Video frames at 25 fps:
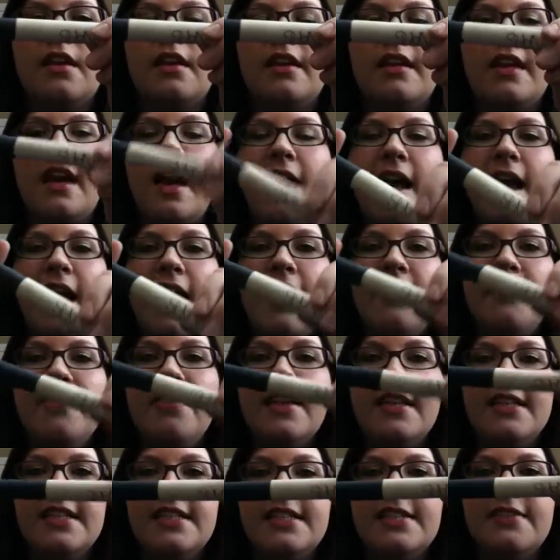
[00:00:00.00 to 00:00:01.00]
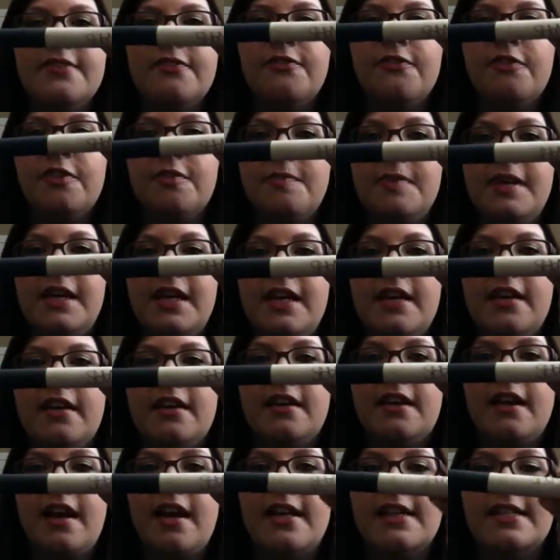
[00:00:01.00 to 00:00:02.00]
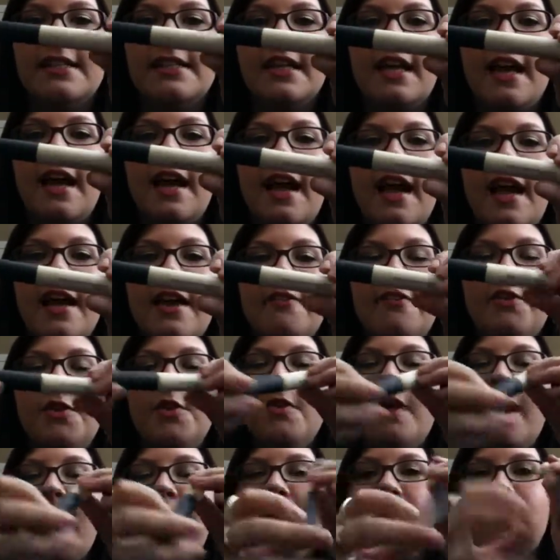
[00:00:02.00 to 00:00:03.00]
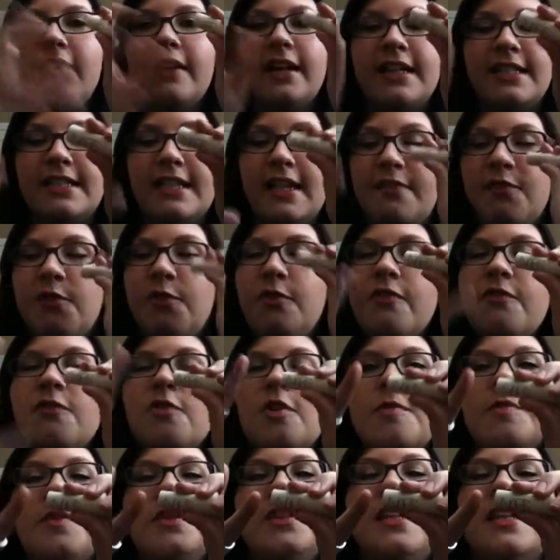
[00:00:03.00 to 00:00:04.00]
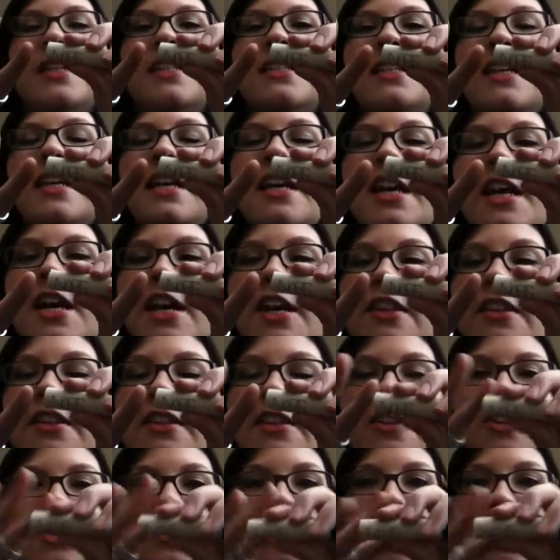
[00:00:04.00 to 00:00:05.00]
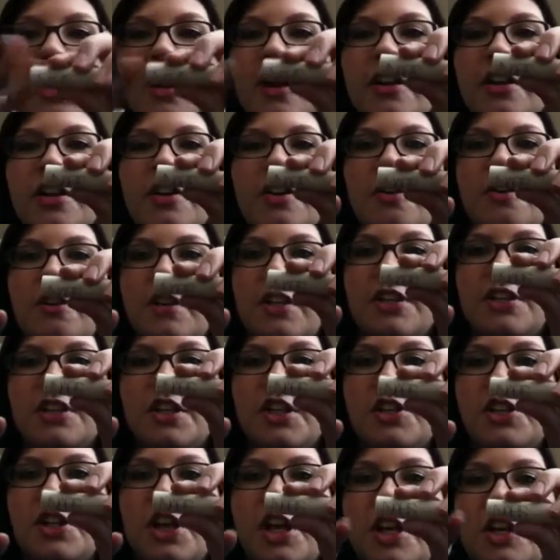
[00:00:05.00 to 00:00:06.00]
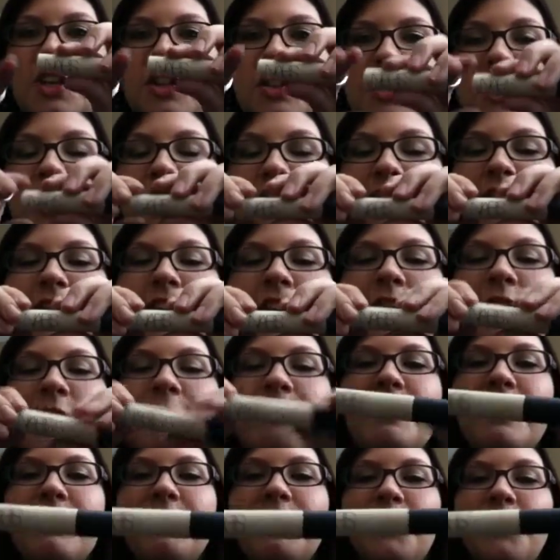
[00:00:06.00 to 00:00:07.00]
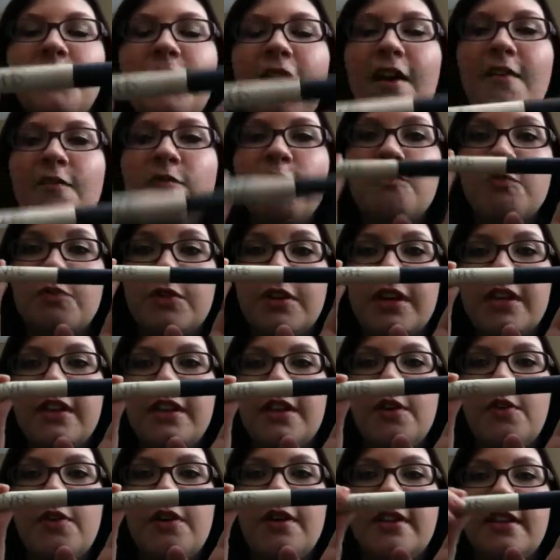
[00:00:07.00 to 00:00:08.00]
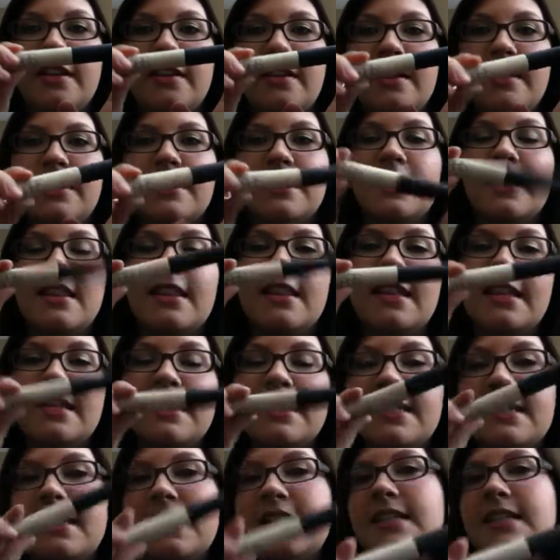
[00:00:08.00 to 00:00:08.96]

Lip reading: yeah, and this for me, guys, if you have, like I said, if you have normal lids, you're not going to notice a change. But if you have really oily lids, this